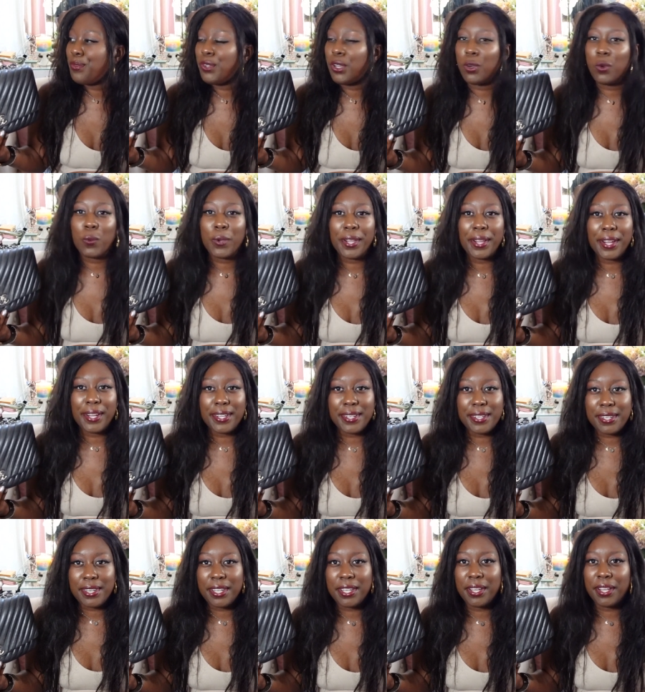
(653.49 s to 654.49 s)
nowhere
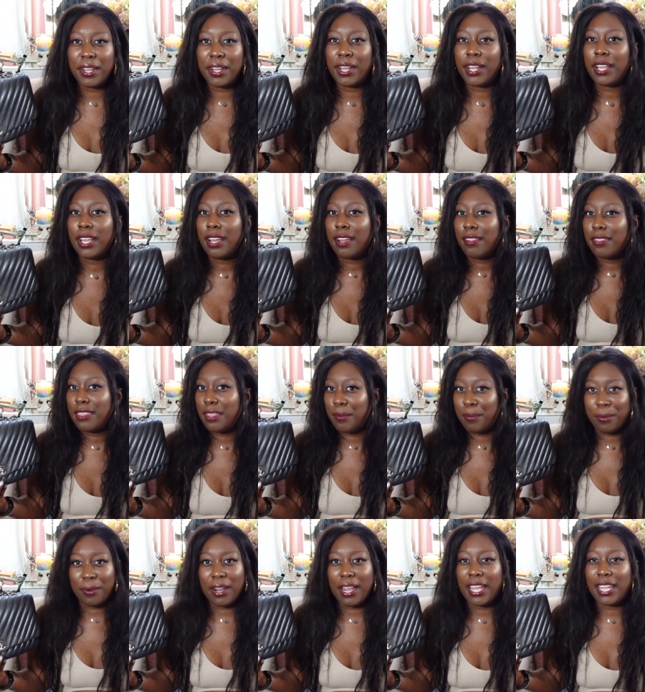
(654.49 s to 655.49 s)
near the
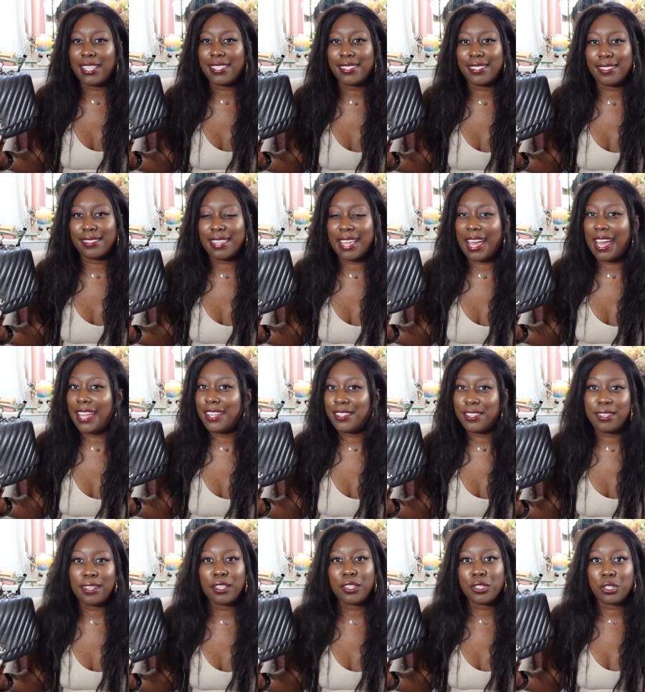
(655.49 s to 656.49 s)
price that
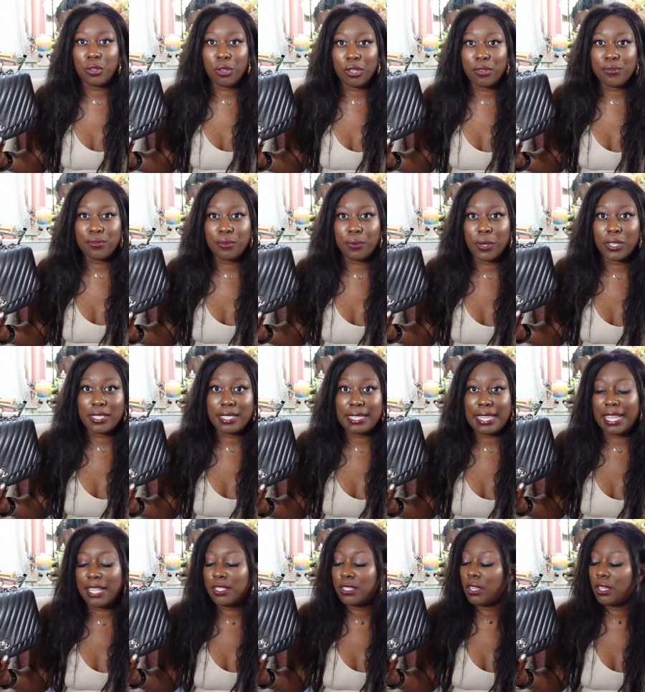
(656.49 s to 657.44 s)
Chanel is going for today.